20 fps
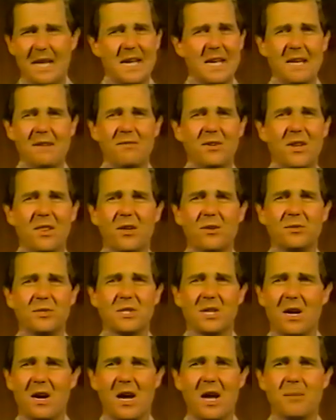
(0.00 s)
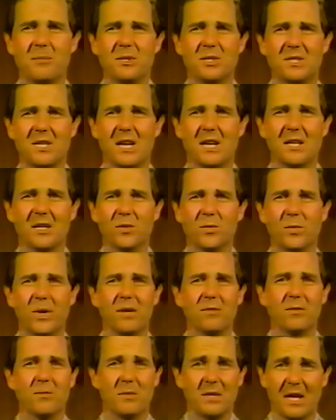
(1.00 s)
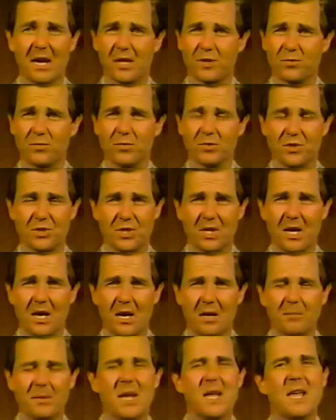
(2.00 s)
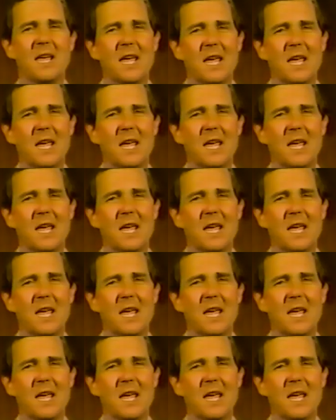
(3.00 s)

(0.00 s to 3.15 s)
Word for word: Even though time is taken away from the actual job,